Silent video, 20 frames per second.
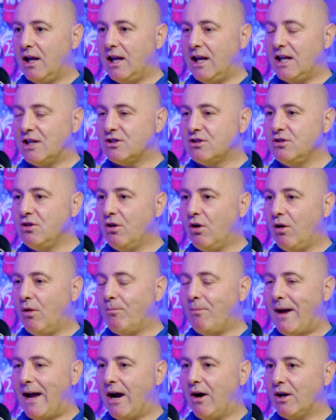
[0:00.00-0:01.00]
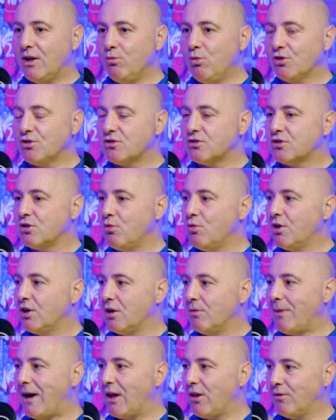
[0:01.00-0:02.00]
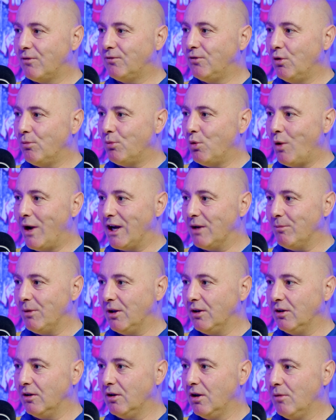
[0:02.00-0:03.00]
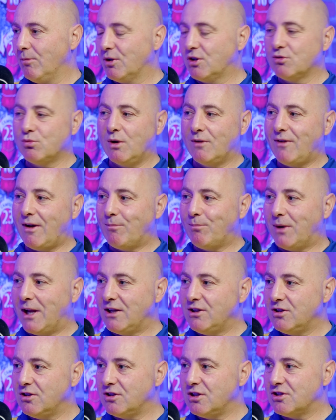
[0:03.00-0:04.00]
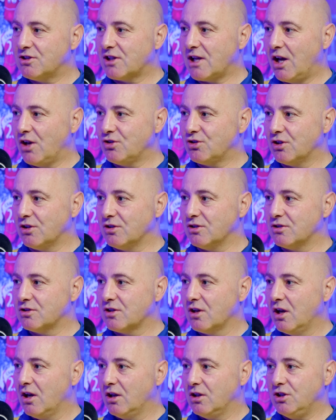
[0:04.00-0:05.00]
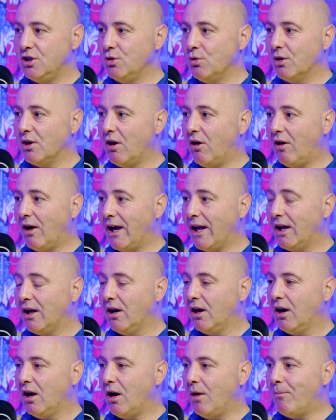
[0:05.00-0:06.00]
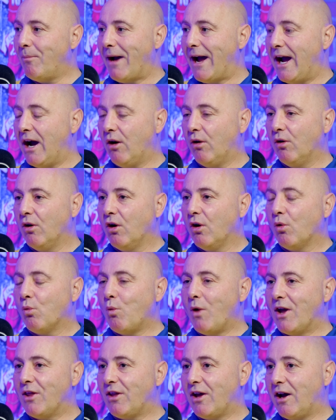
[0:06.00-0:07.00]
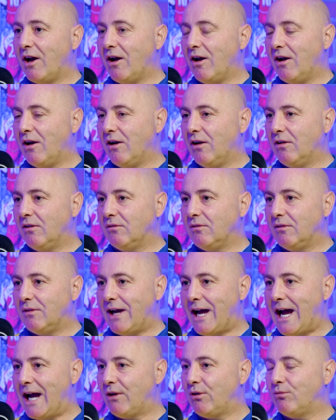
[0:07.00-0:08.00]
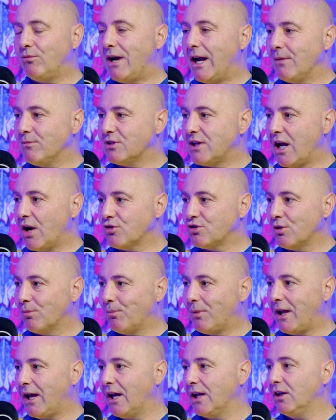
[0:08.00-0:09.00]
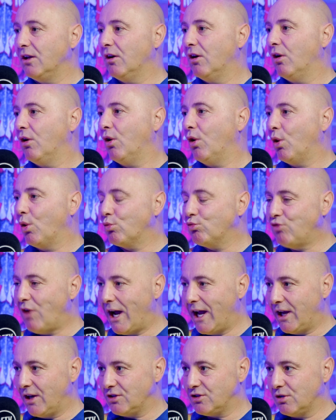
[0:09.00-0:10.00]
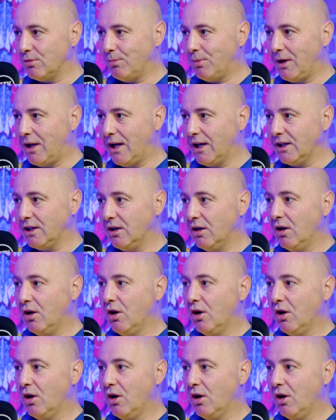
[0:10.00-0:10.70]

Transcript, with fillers: it's not about, he wasn't talking about the football element because we've had plenty of discussions, you and I, yeah. about whether Aaron Ramsdale should play or Raya should play.